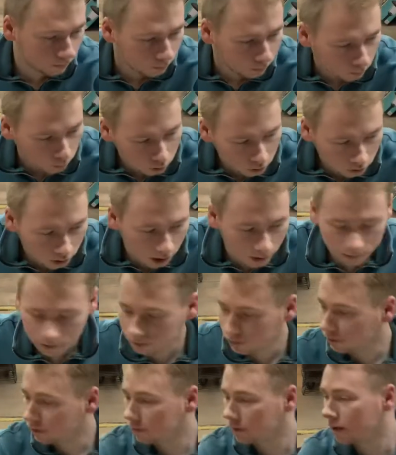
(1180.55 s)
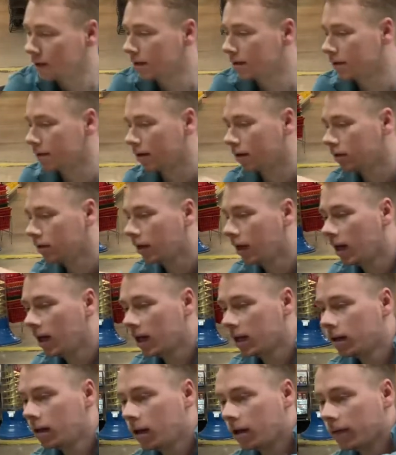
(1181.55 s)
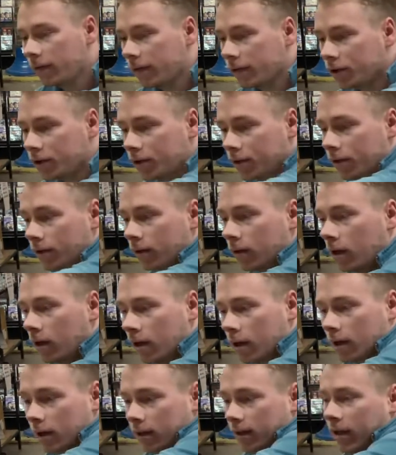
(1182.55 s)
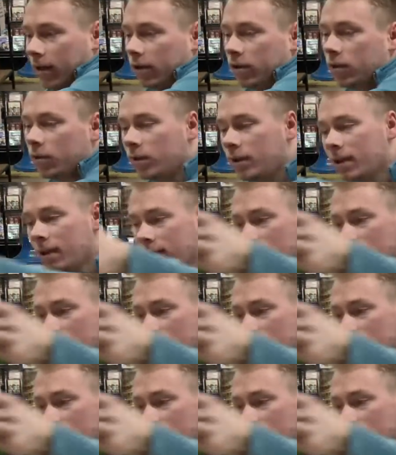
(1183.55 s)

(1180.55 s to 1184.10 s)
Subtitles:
probably do decent online, not for sure. Now, you get a